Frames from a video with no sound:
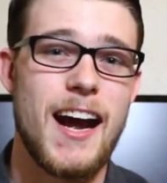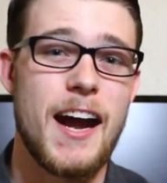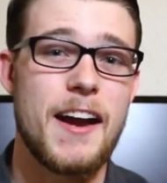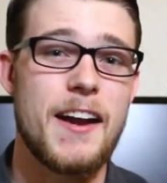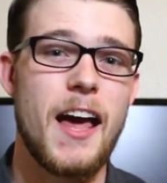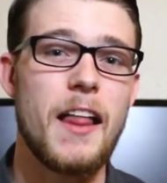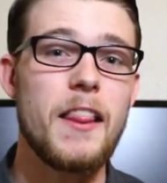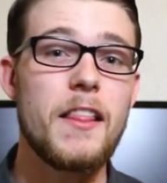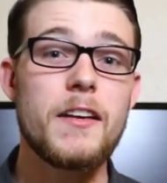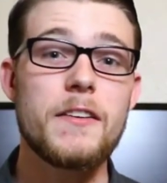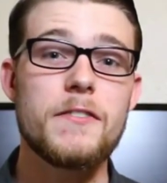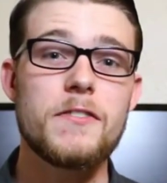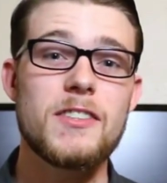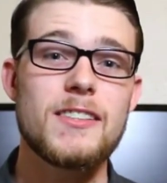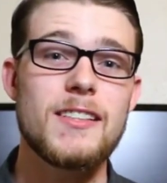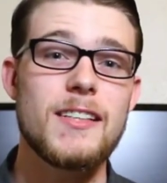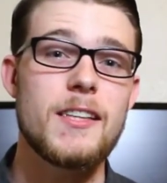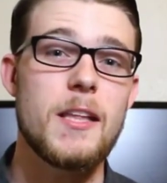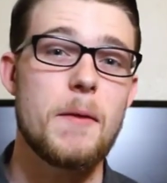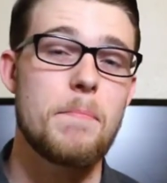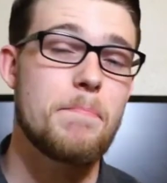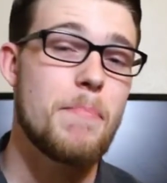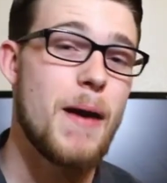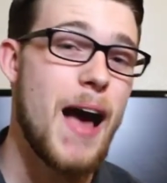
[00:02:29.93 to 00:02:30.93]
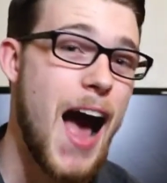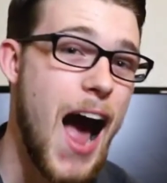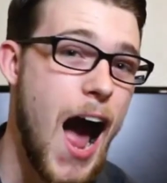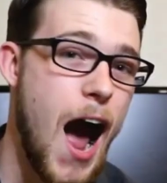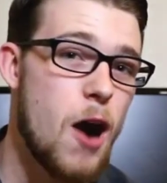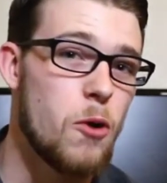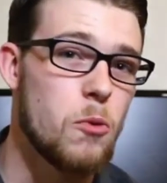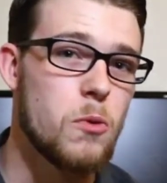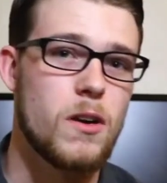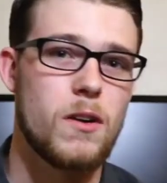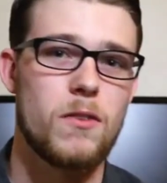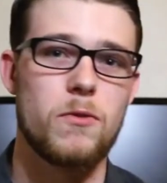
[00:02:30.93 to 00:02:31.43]
And now that you've seen the
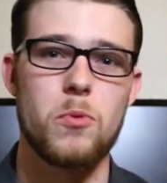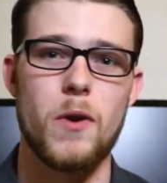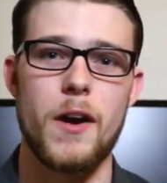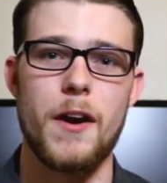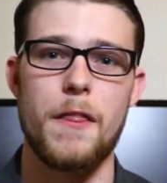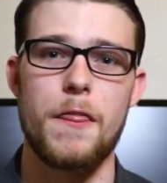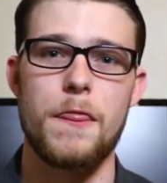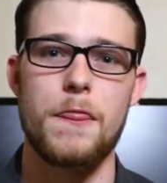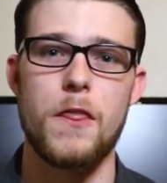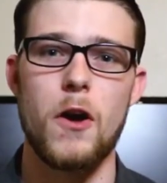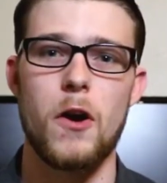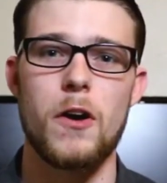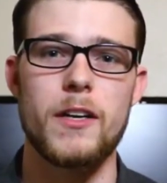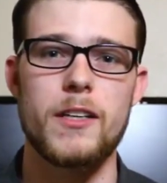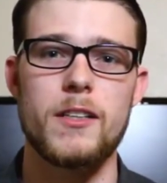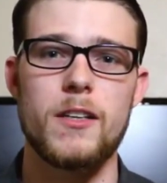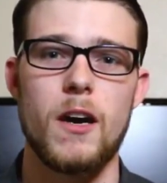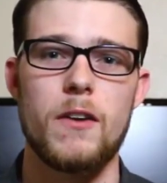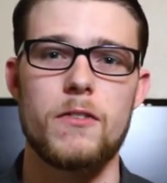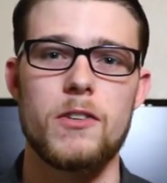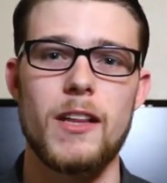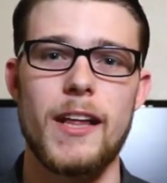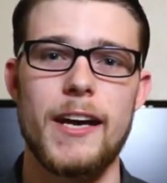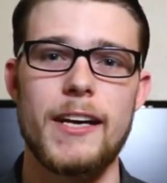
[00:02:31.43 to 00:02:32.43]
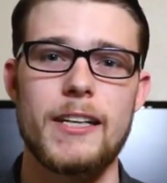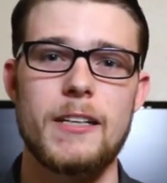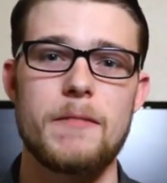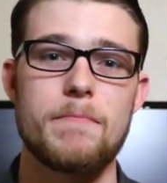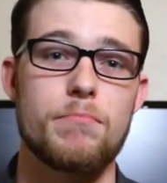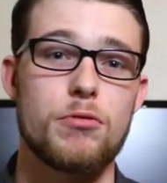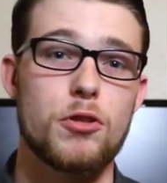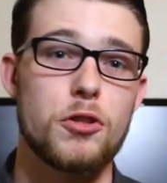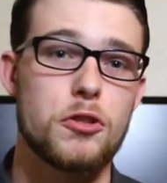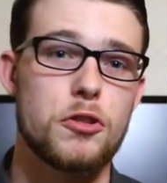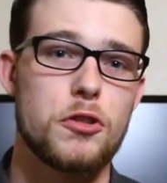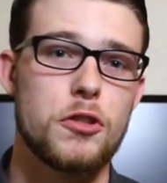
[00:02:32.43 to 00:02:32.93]
power of what Authority Overlay
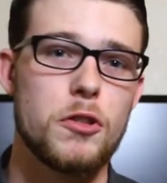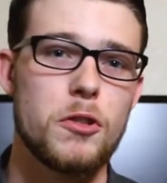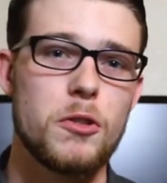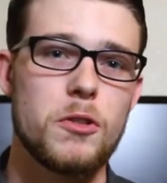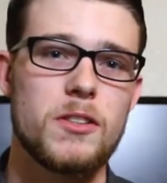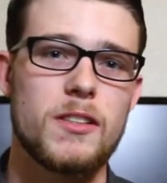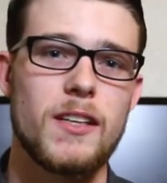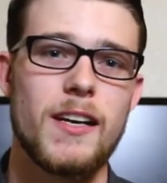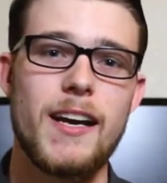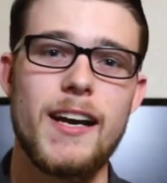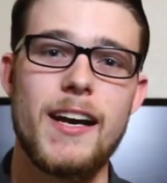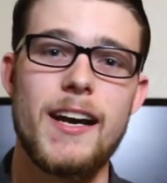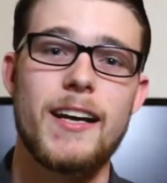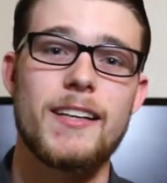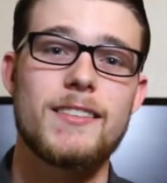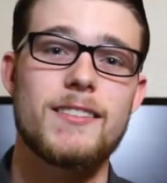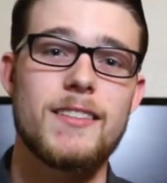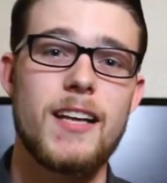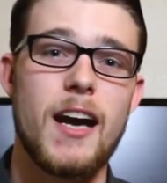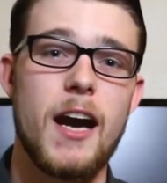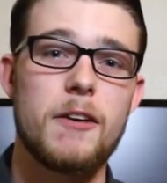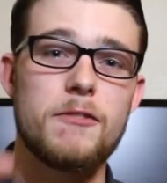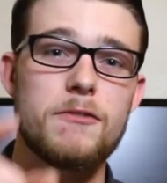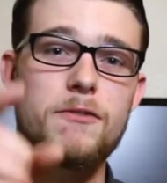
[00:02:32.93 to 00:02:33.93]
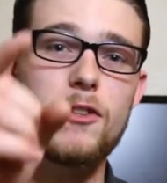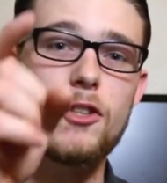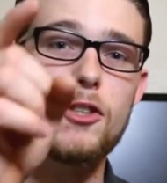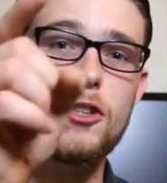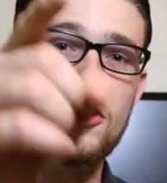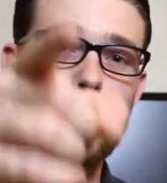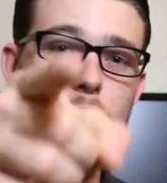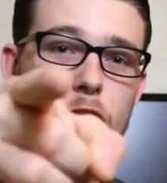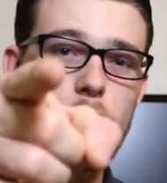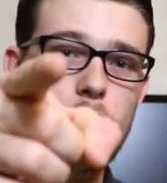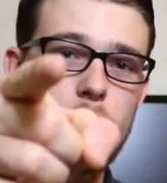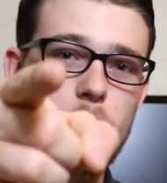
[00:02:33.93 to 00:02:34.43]
can produce, it's time for
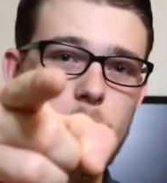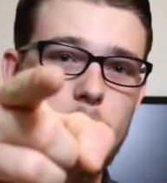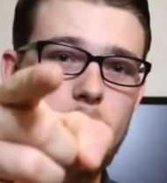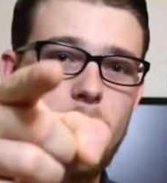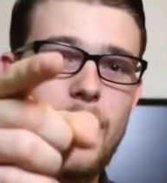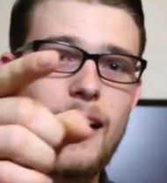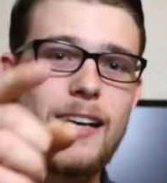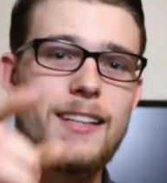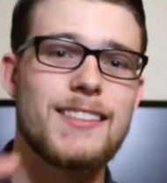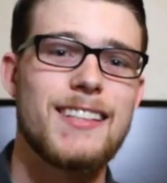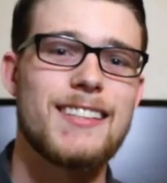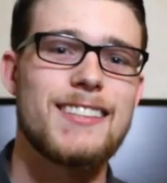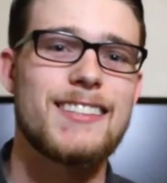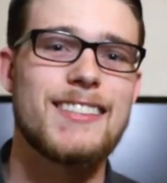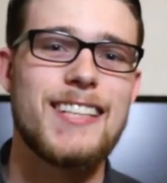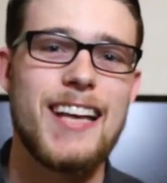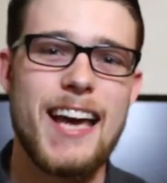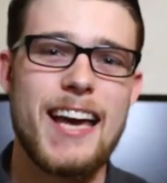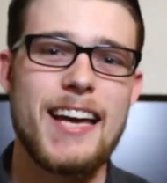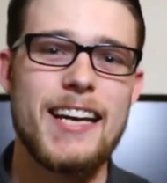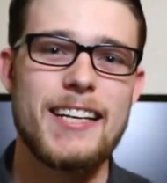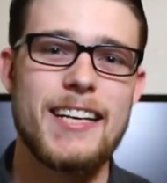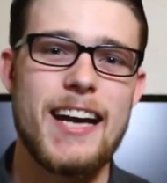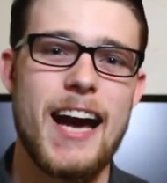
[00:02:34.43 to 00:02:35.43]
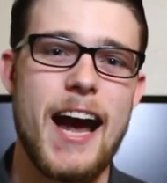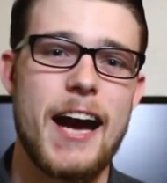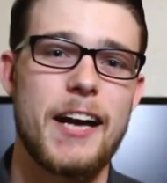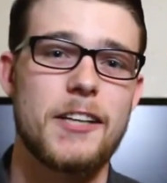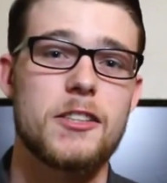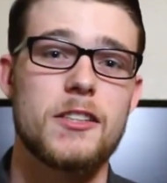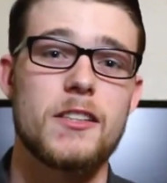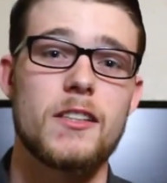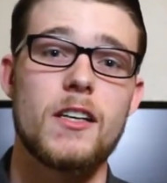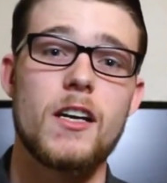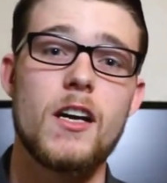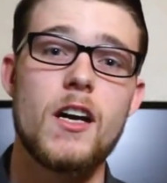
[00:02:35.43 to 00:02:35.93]
you to take
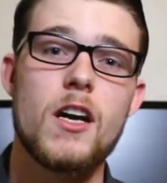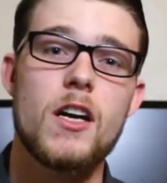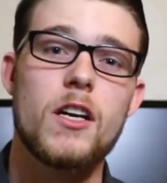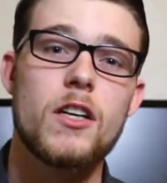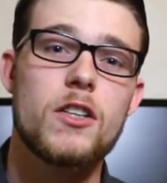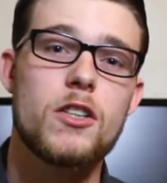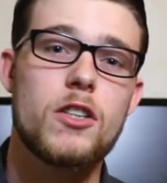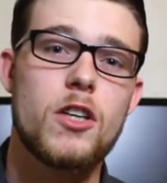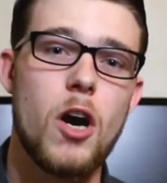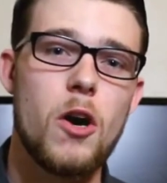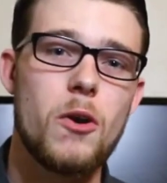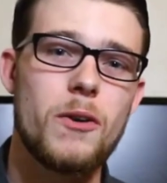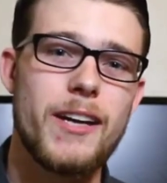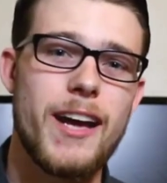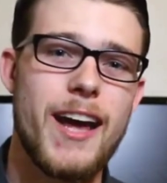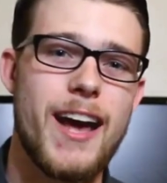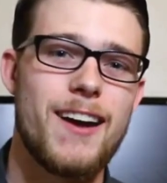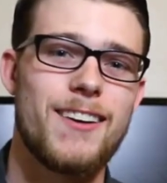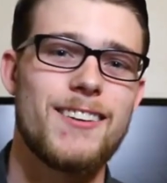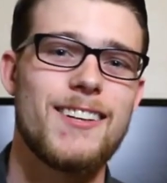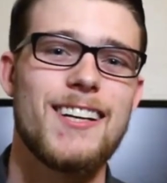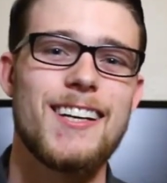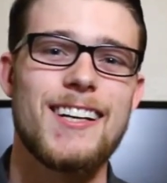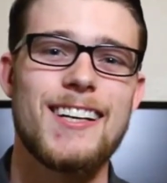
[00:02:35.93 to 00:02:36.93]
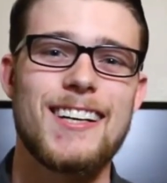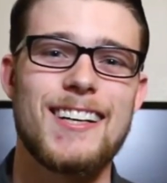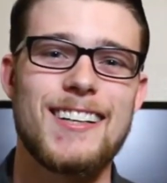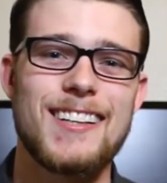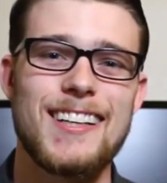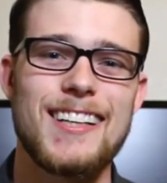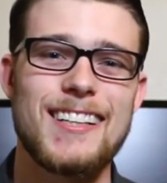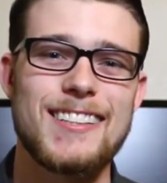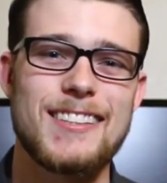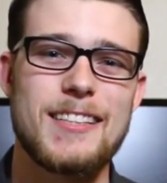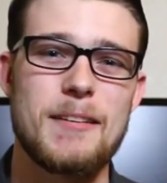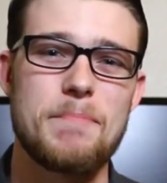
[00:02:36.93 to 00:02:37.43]
action, go down,
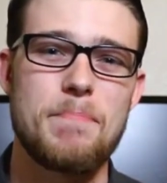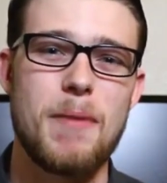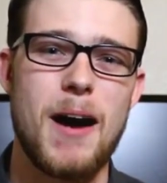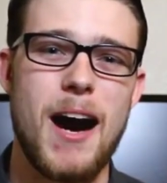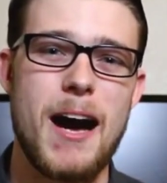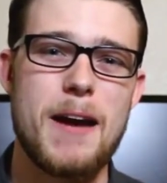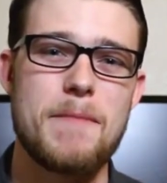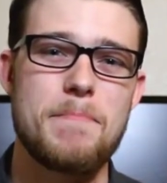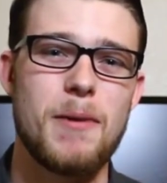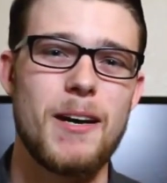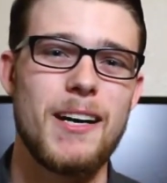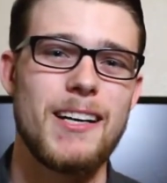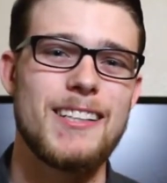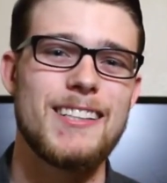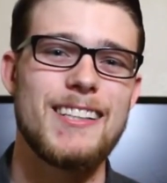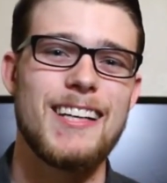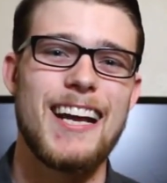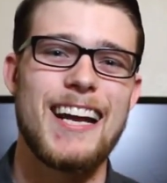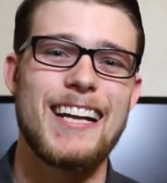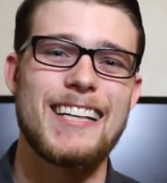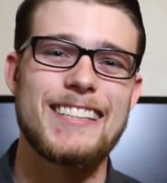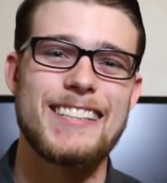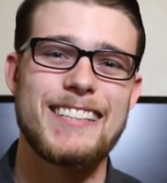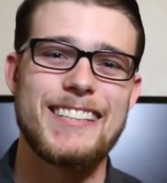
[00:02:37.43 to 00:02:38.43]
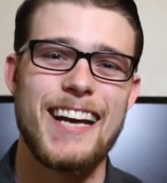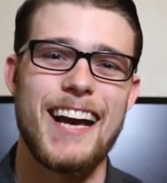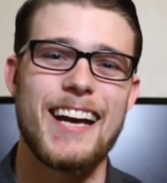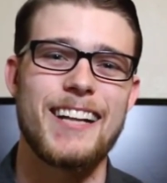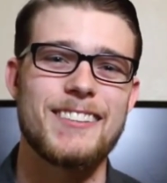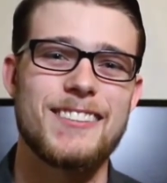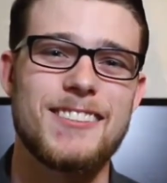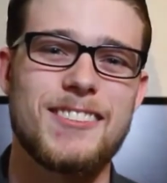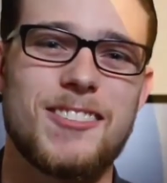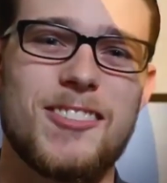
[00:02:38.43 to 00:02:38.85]
click the buy button, and get